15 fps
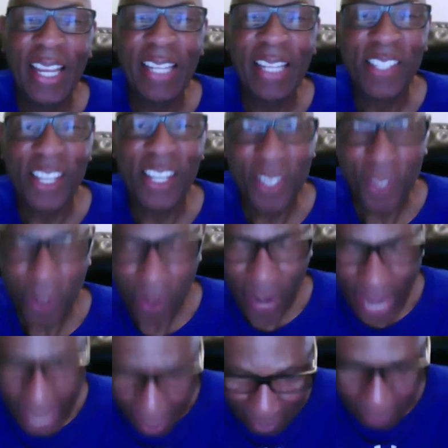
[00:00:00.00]
it just
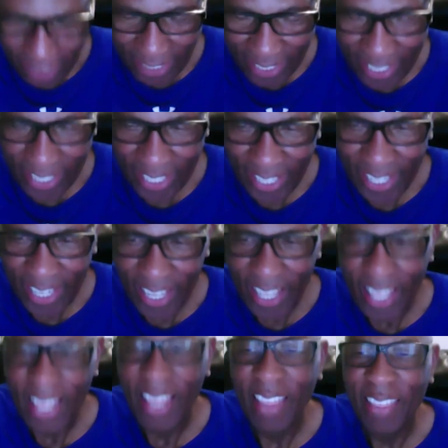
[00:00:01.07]
so happened
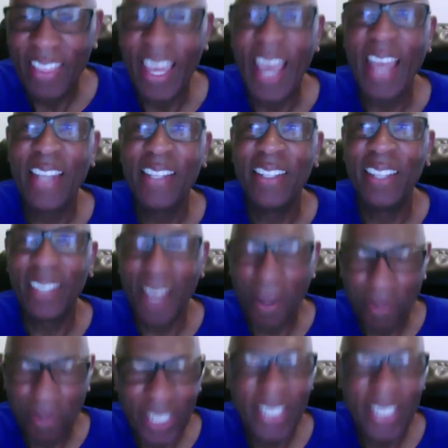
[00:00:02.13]
that the
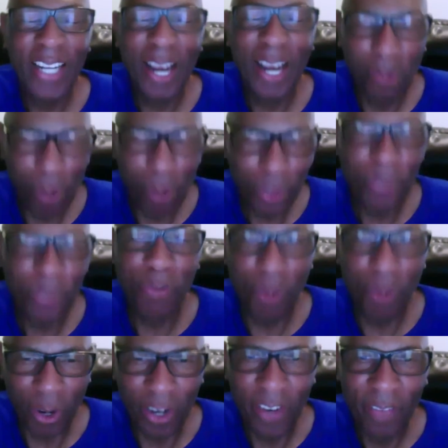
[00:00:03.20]
company that I worked
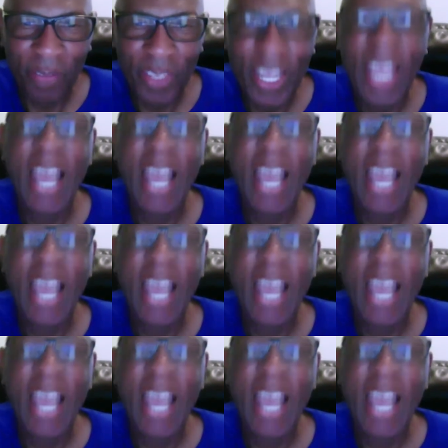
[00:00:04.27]
for